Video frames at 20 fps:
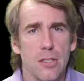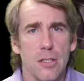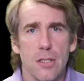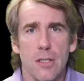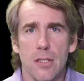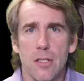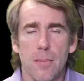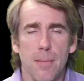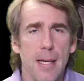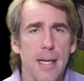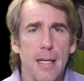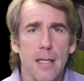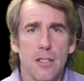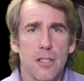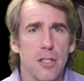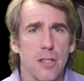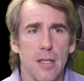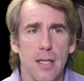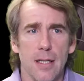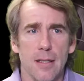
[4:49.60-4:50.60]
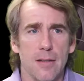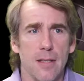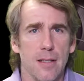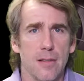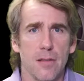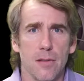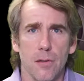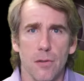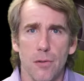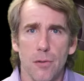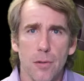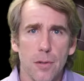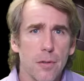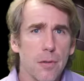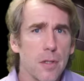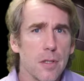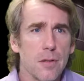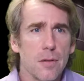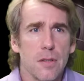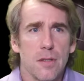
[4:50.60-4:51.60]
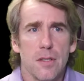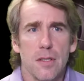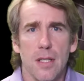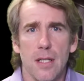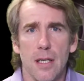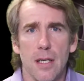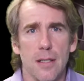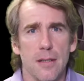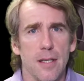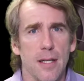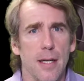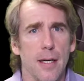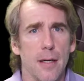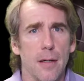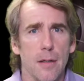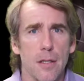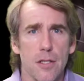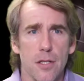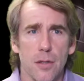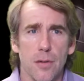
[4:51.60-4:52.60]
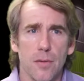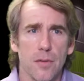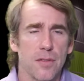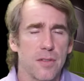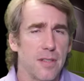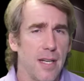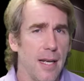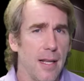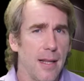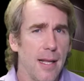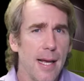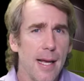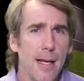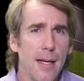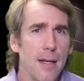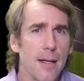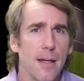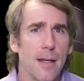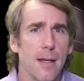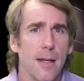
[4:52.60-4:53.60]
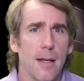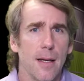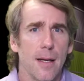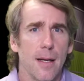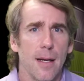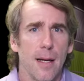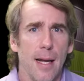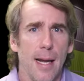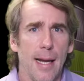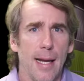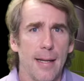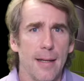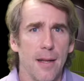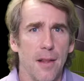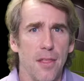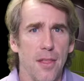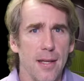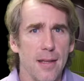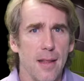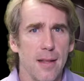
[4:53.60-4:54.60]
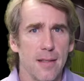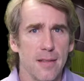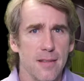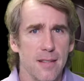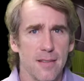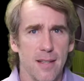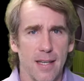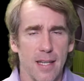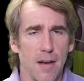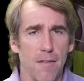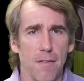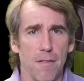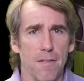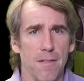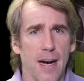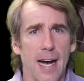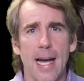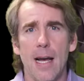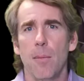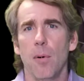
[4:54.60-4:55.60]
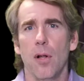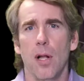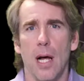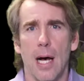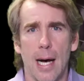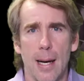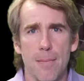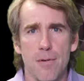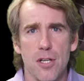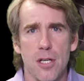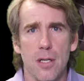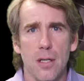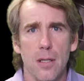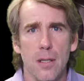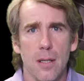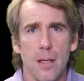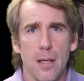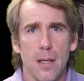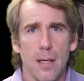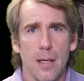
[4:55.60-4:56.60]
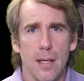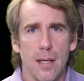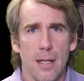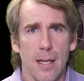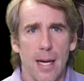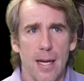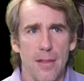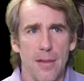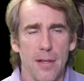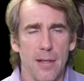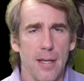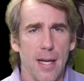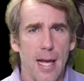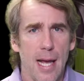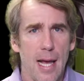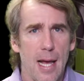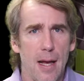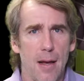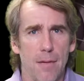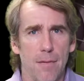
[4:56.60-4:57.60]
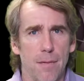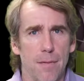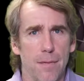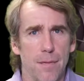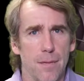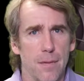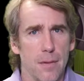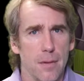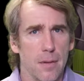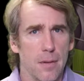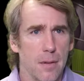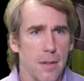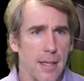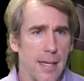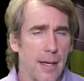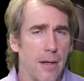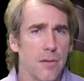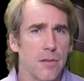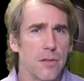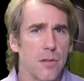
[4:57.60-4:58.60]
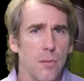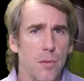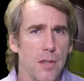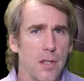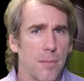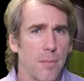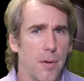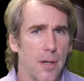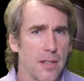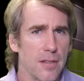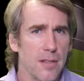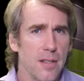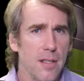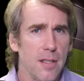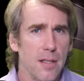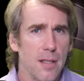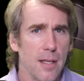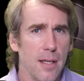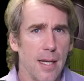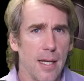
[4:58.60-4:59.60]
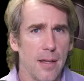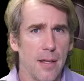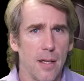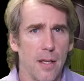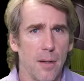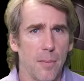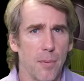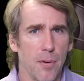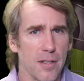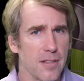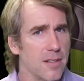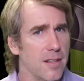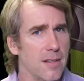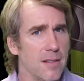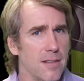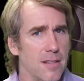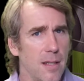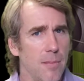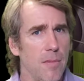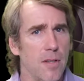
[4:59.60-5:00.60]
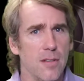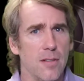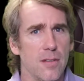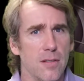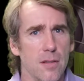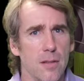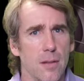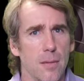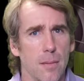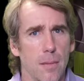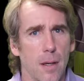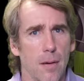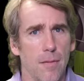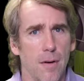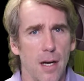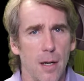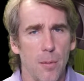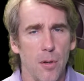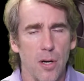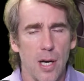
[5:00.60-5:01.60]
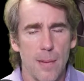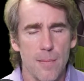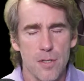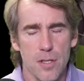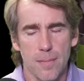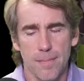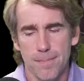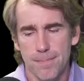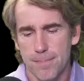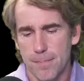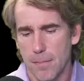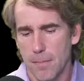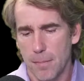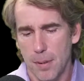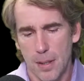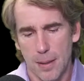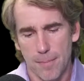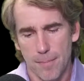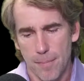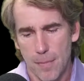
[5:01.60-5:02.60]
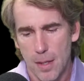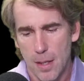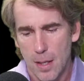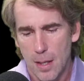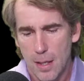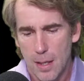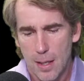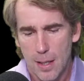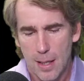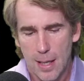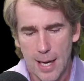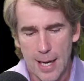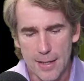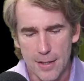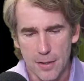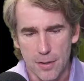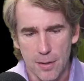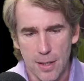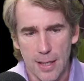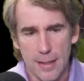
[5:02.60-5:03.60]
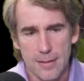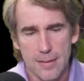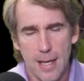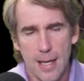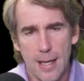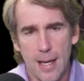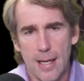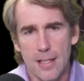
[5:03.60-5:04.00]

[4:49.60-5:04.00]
To me, it's ludicrous to hear a general say that, and to think that this is like a viable option, and then to have counsel with the president, and then the president seem this is a viable option. But I digress. I